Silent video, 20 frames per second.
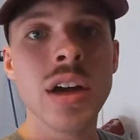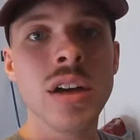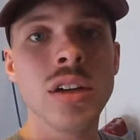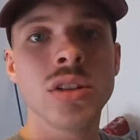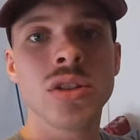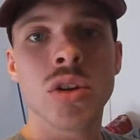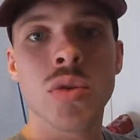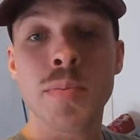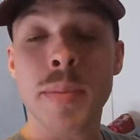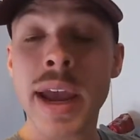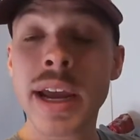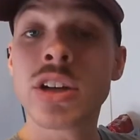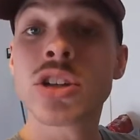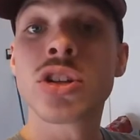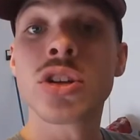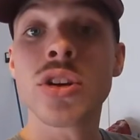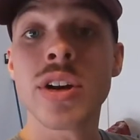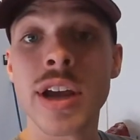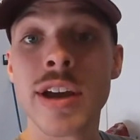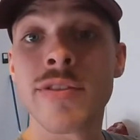So make
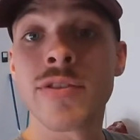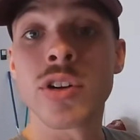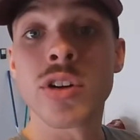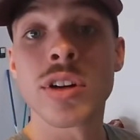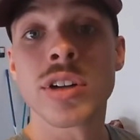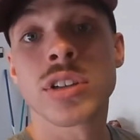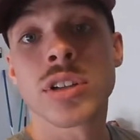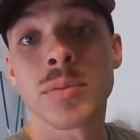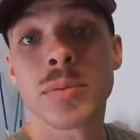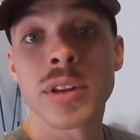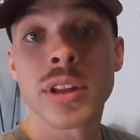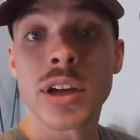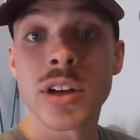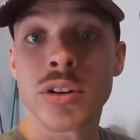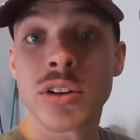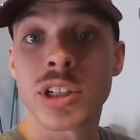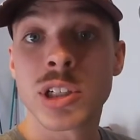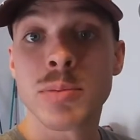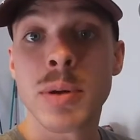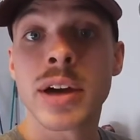sure if there is something that
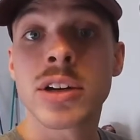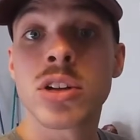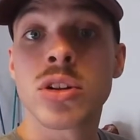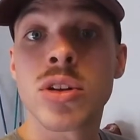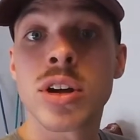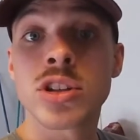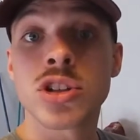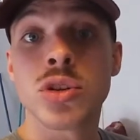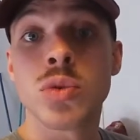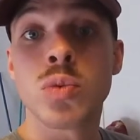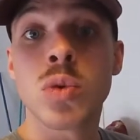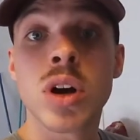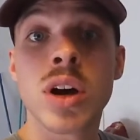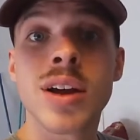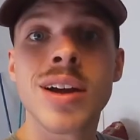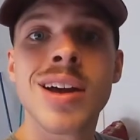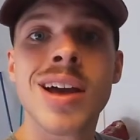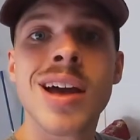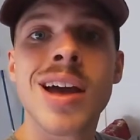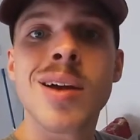you're expecting that you want,